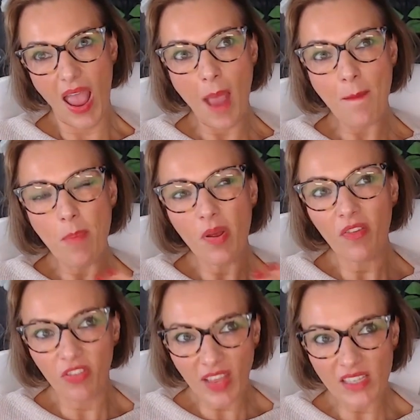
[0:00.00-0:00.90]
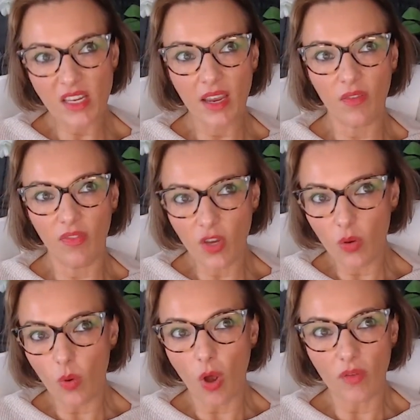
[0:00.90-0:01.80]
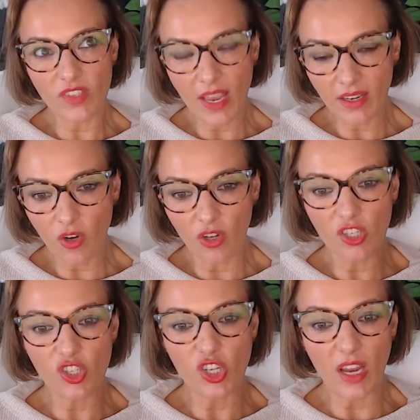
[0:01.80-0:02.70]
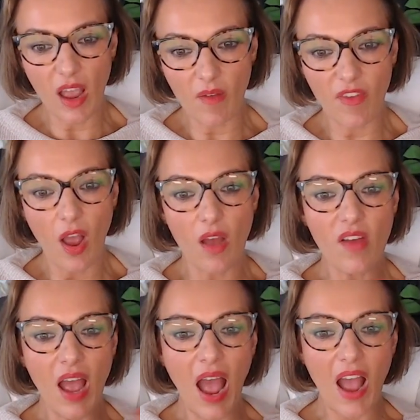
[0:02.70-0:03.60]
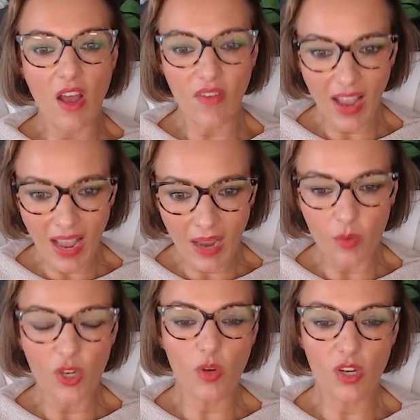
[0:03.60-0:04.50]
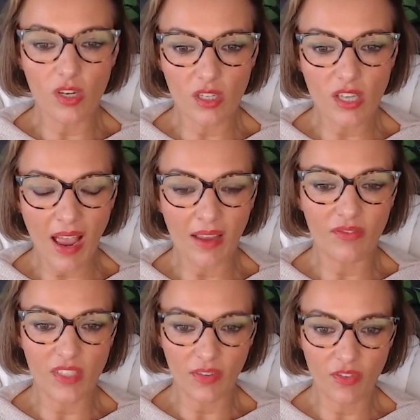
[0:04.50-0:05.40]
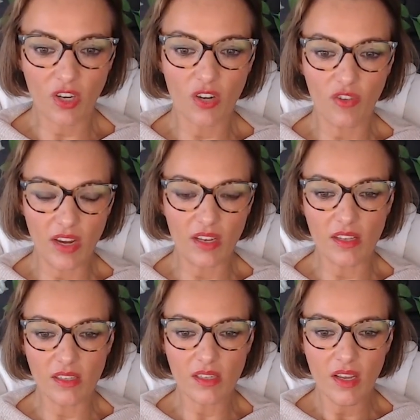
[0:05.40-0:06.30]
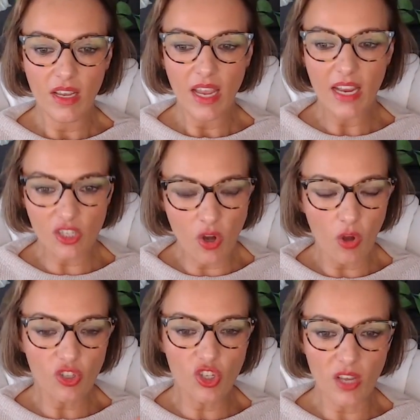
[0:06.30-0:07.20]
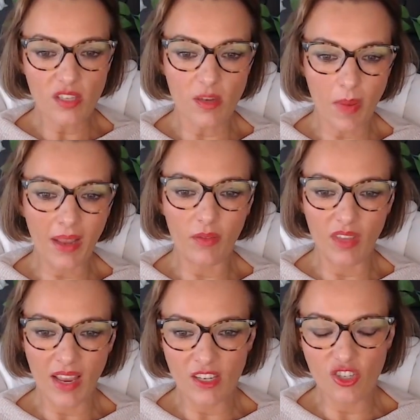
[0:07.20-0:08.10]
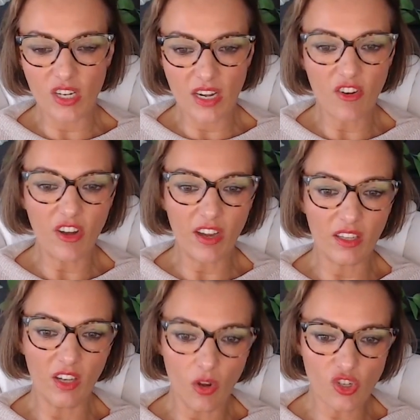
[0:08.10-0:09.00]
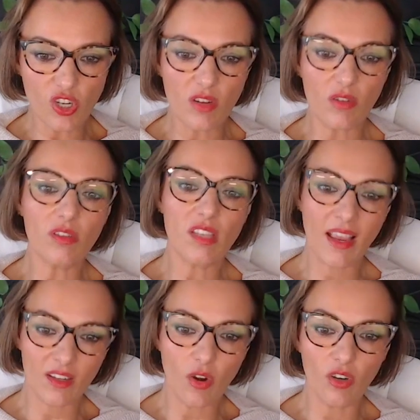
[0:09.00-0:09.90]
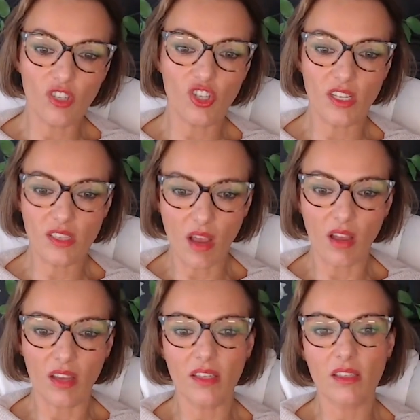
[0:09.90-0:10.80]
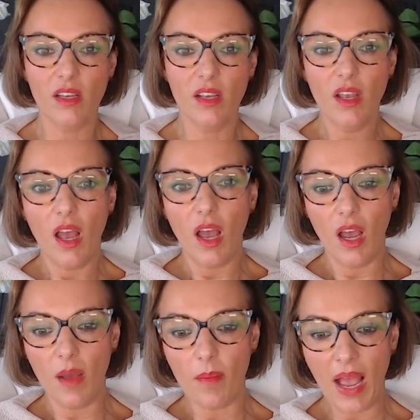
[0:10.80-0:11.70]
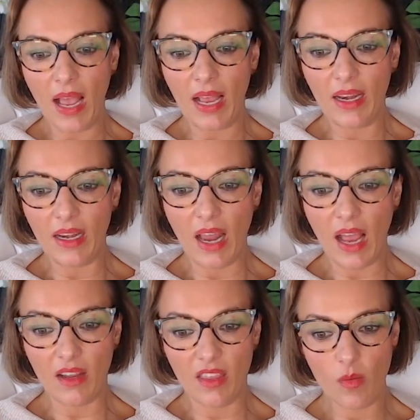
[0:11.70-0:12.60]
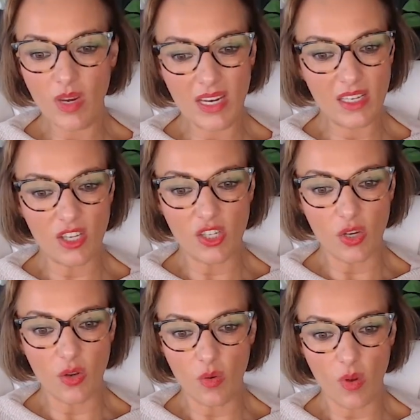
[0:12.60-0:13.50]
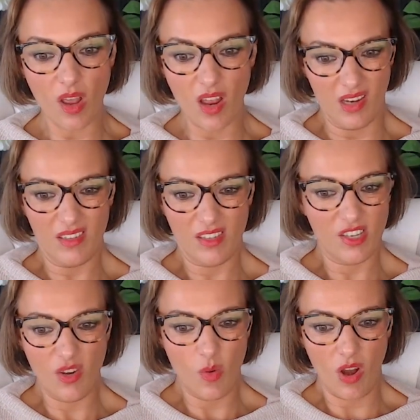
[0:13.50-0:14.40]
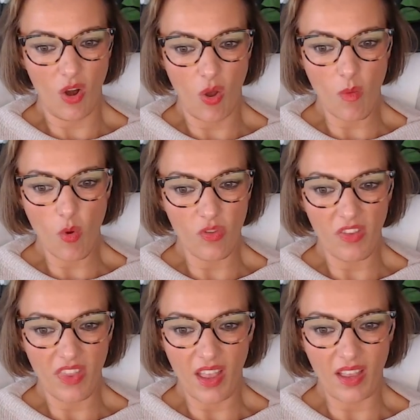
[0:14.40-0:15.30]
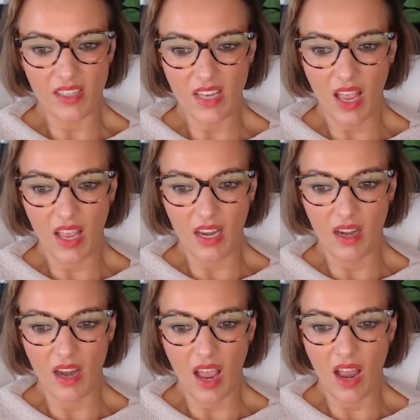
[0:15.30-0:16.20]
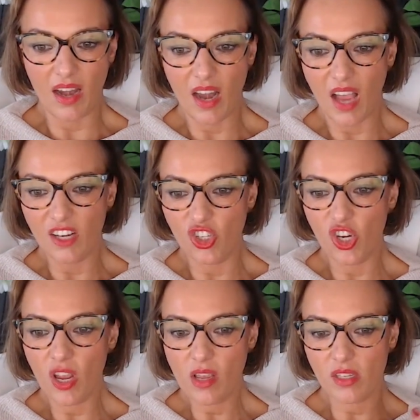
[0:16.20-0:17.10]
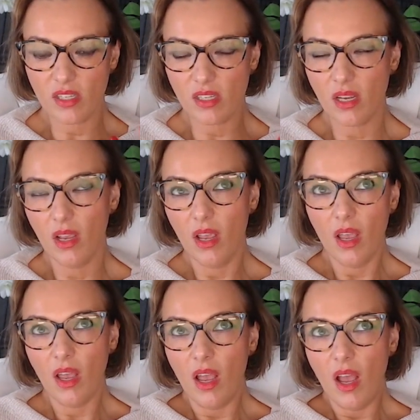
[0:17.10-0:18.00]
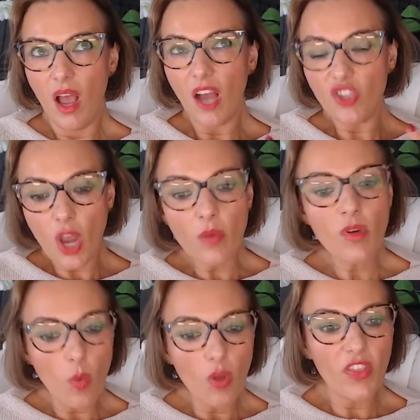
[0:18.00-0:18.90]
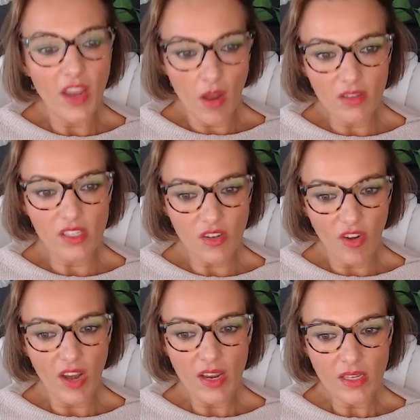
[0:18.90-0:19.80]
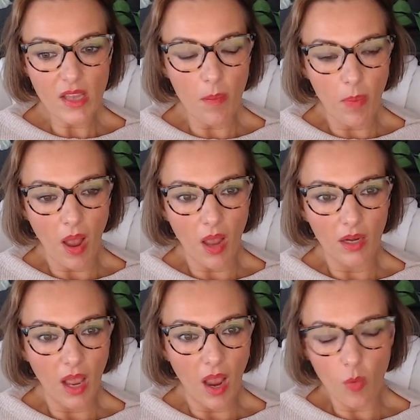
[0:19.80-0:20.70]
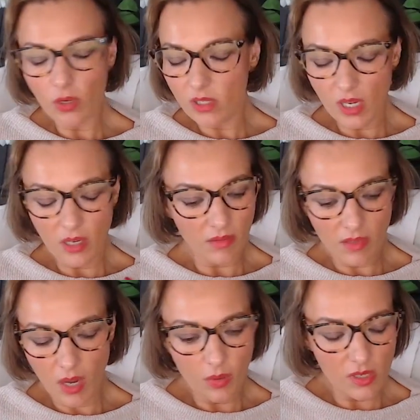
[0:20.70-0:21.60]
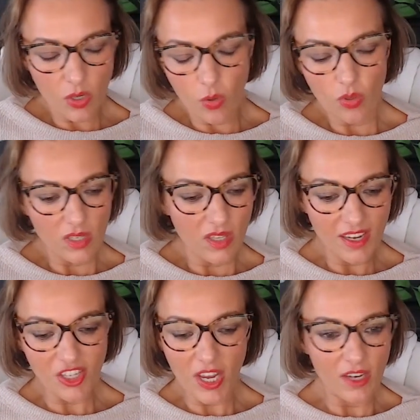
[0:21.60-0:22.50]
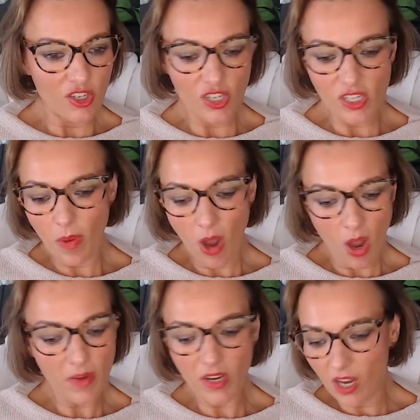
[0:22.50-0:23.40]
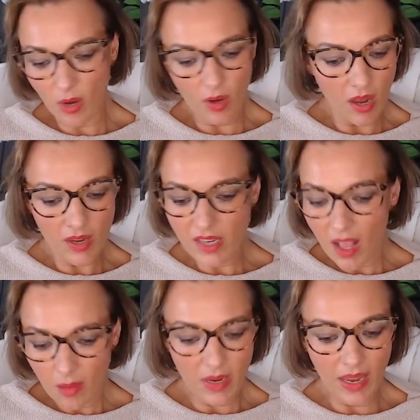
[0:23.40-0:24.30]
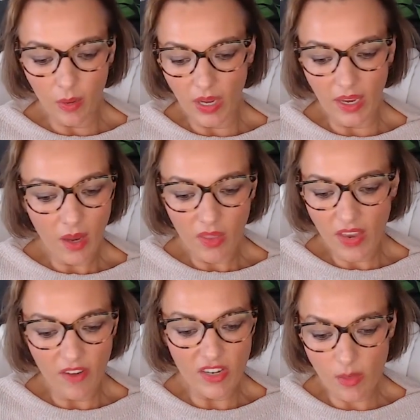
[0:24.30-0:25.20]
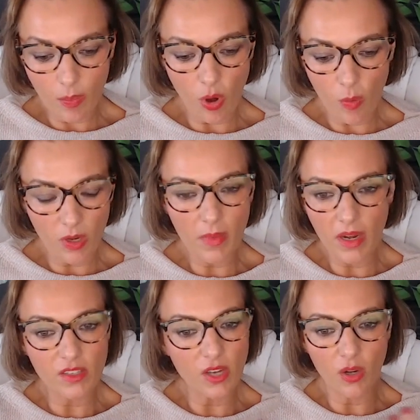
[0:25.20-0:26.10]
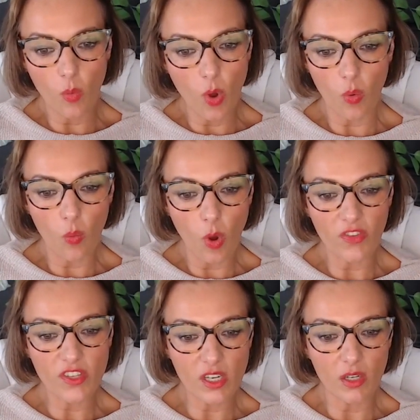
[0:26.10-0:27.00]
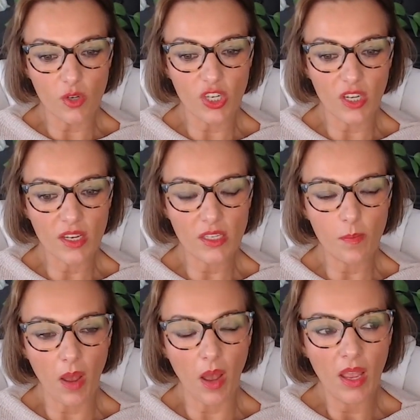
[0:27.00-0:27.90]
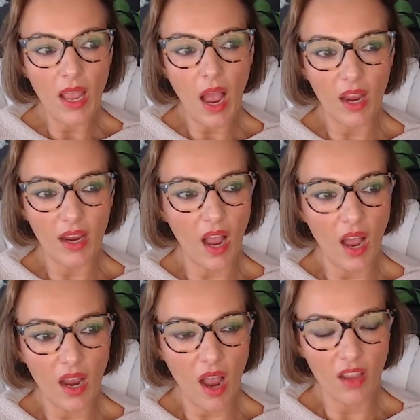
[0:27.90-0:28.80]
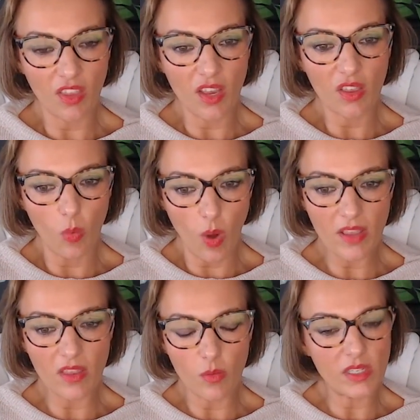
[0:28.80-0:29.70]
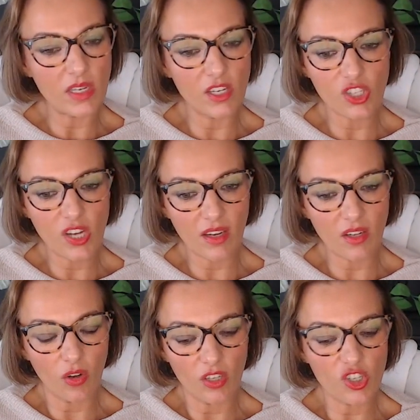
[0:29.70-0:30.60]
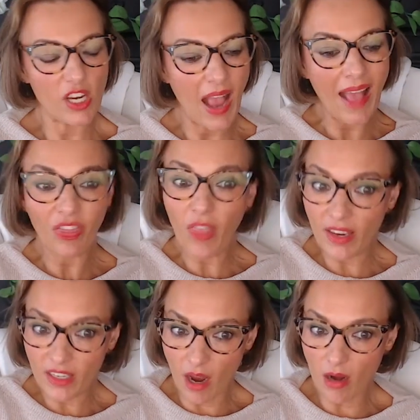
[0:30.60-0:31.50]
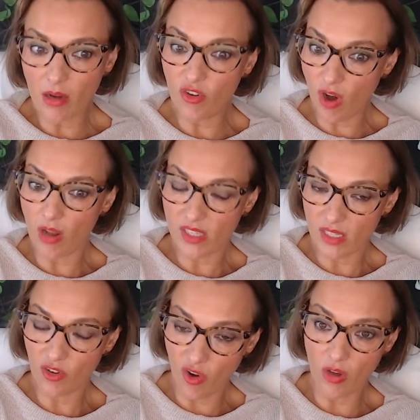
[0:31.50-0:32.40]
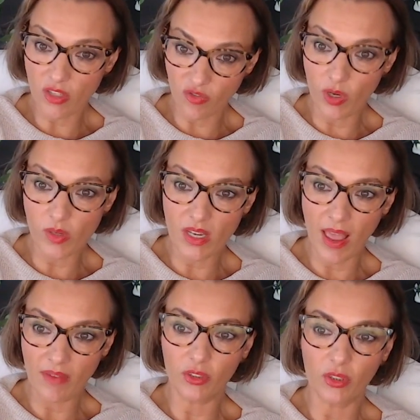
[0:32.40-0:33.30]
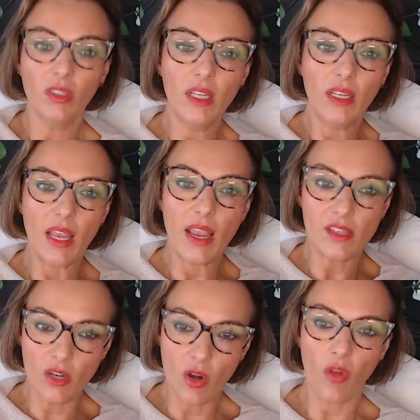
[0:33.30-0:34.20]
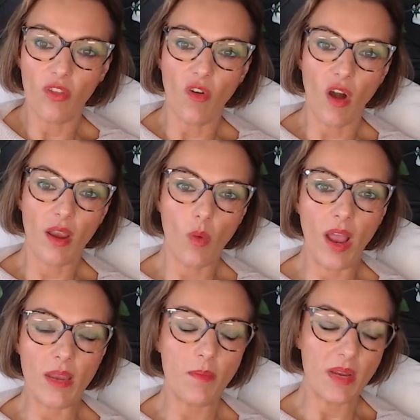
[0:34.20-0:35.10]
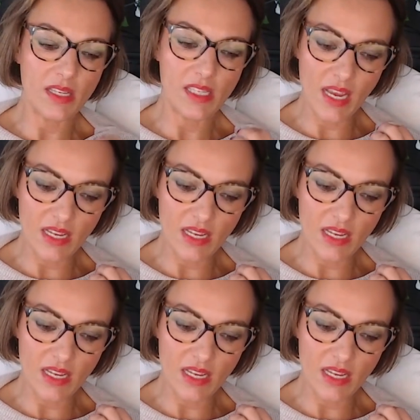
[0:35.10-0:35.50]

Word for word: empathetic view of technology of, of, of how you can have different careers it's not just about the engineering logical technology side um, and and i think we need to do to do a lot more than that and and i just I don't know what the answer is, but I want to go and talk to the education department and go, guys, help me out here. There is a problem, and I don't know what what the solution is. But I I, I think the way that we teach technology at that young grass grassroots level is not the right way because it